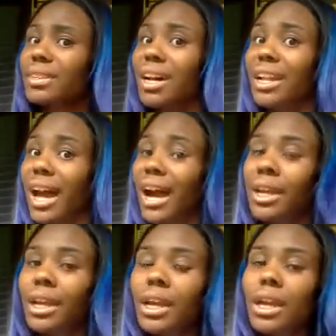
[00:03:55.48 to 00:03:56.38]
A lot.
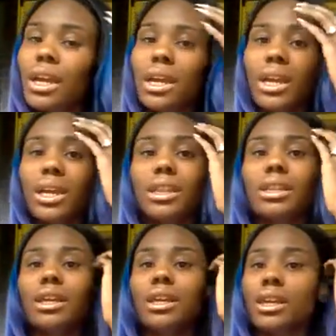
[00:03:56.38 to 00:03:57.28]

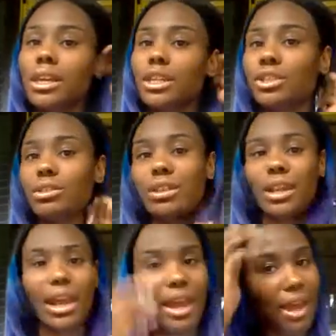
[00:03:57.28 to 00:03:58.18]
The issue
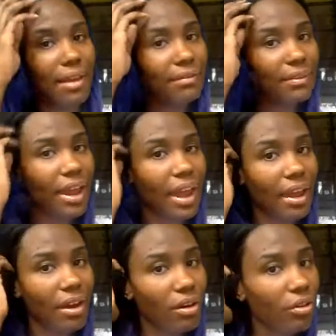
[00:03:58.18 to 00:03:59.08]
that I have
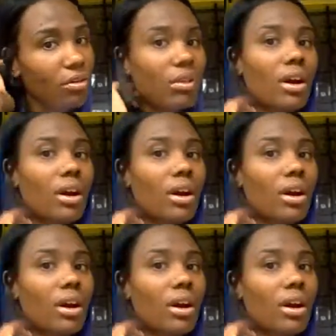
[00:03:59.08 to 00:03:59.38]
now